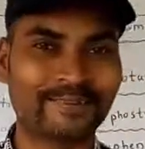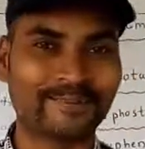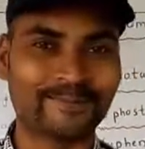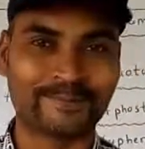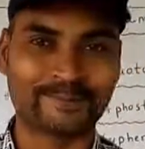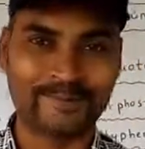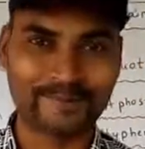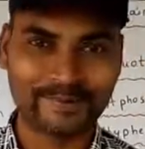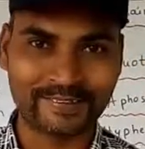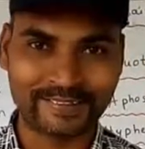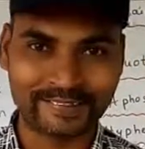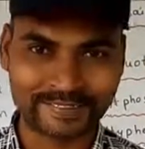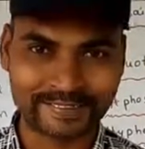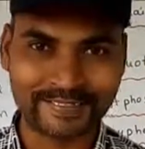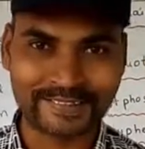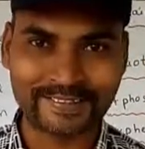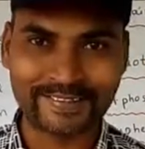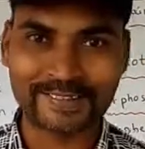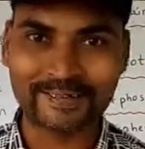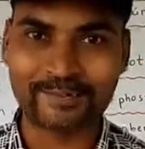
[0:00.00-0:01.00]
Do you
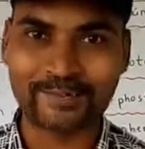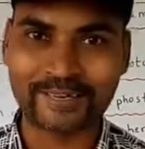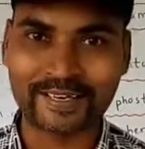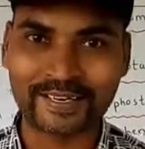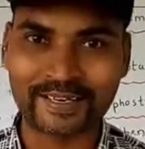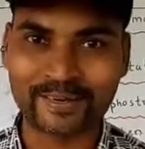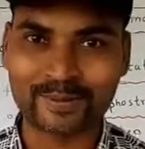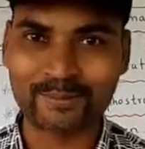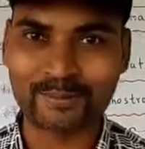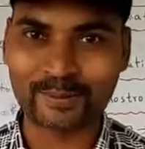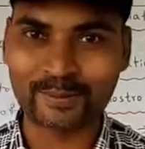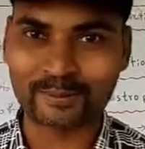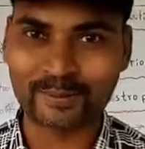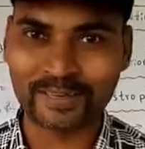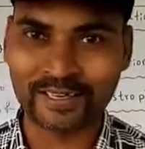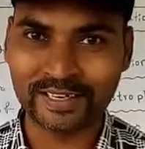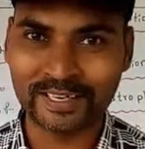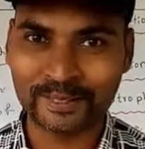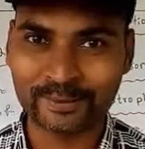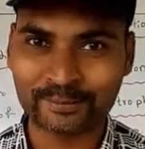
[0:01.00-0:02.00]
understand that paragraph
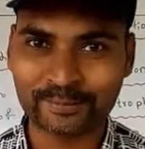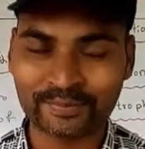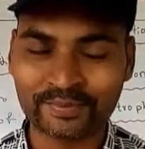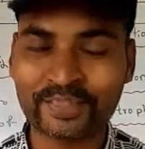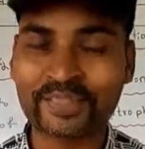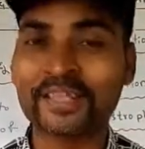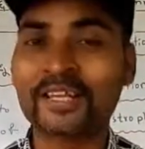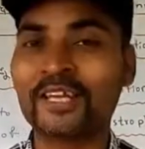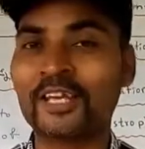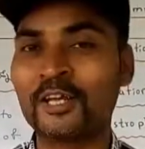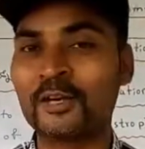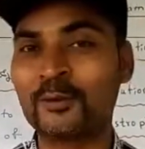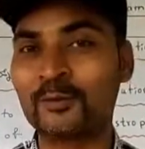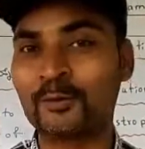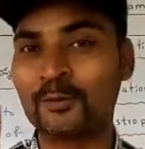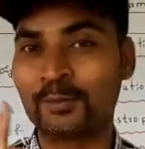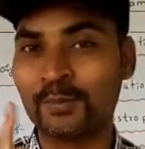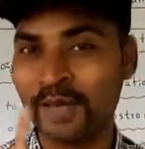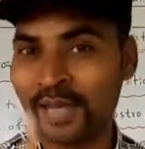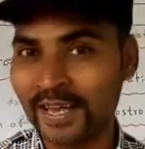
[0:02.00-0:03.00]
properly? You
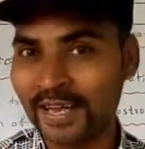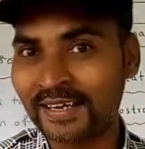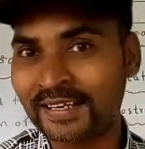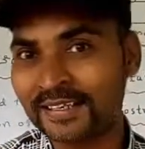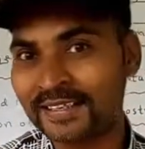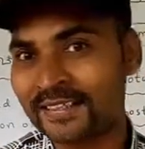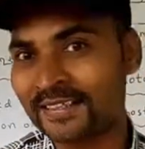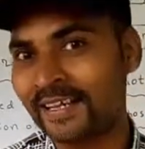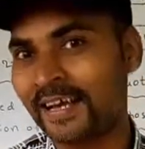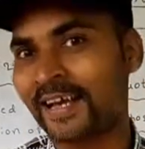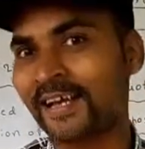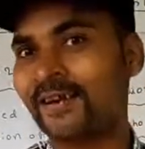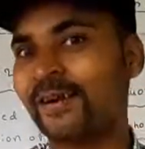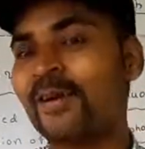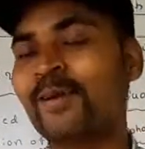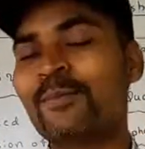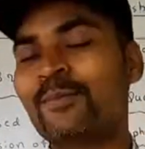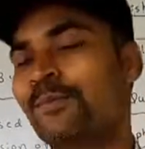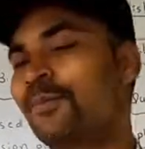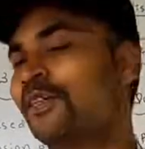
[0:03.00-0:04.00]
may understand,
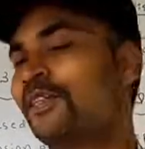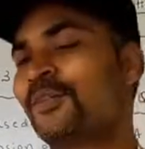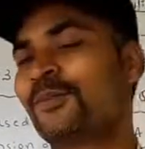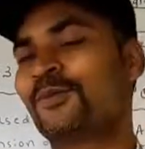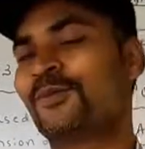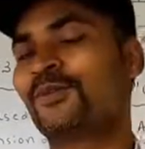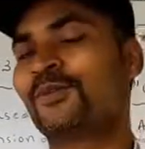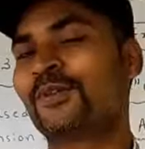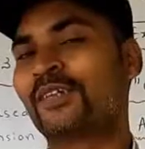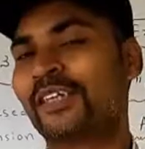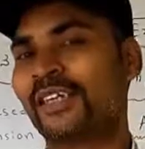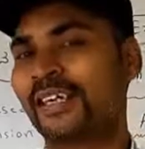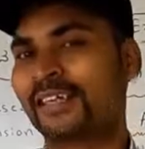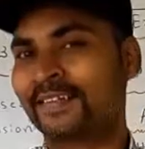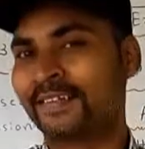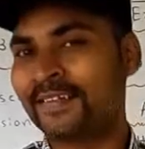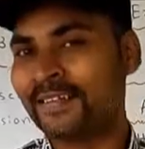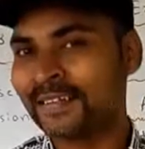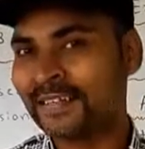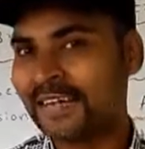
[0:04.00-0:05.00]
but you don't get
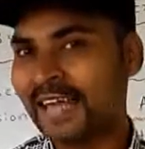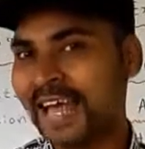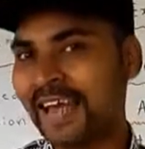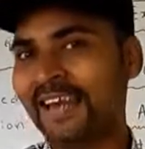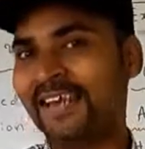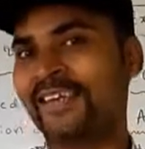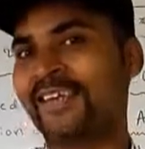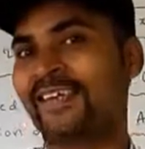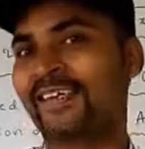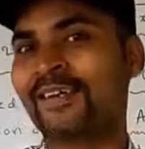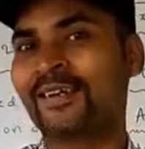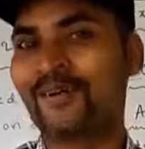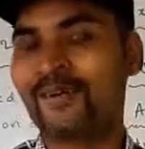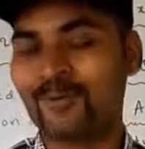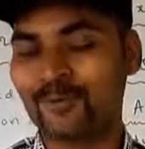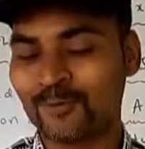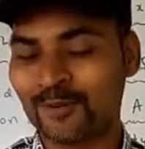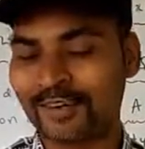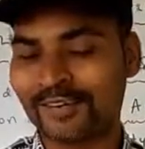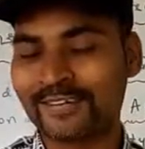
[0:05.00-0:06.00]
the clarity
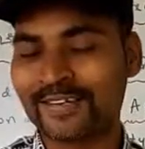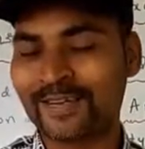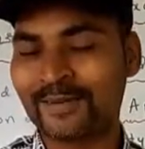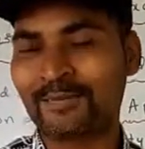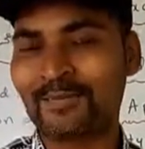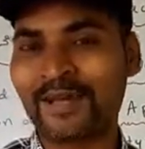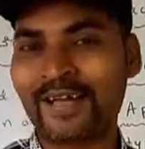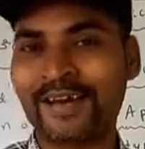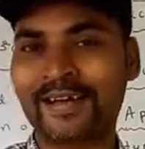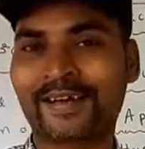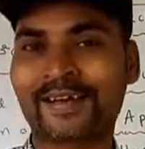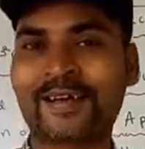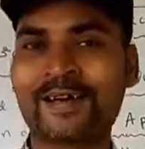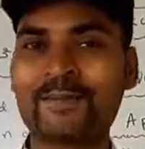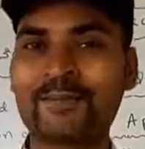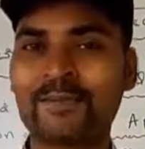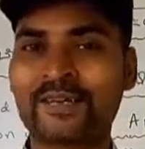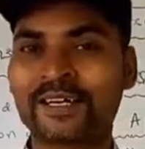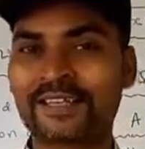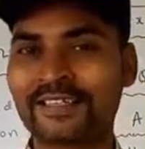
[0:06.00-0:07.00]
what that
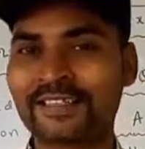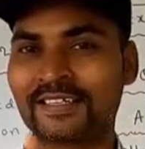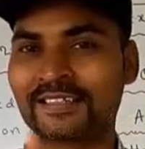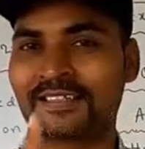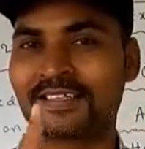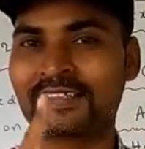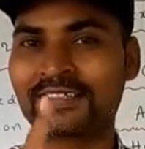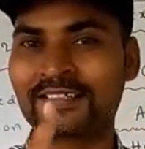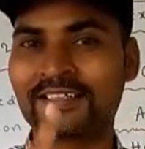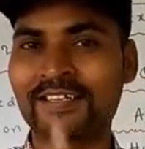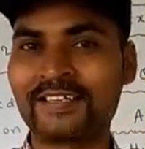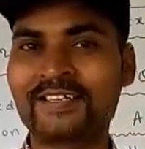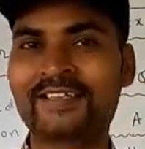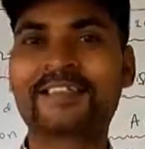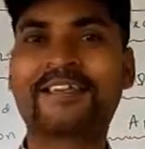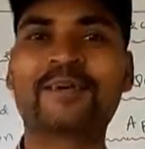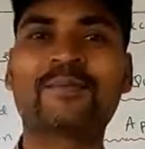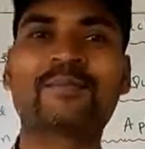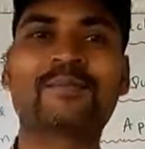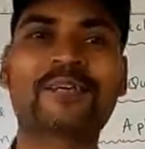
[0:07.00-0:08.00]
paragraph
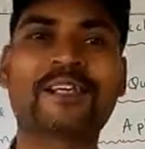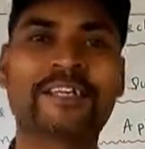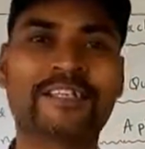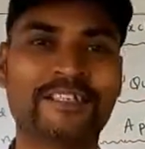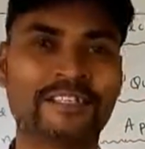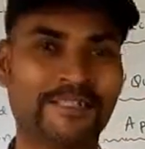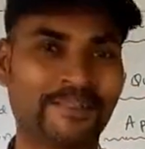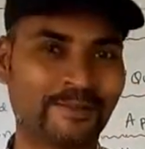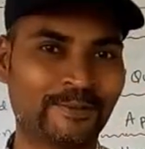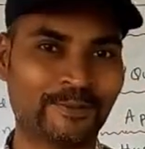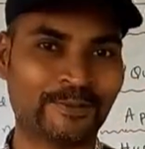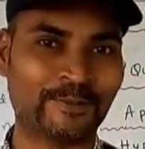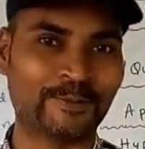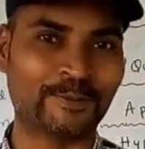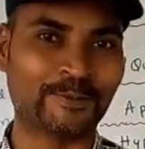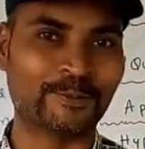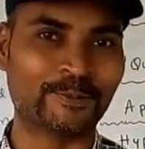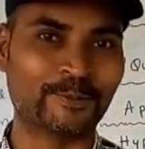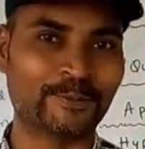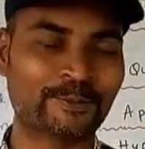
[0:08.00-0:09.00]
suggested completely to
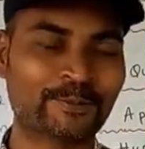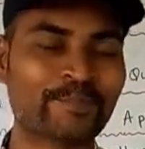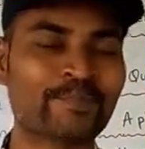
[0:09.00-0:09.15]
you.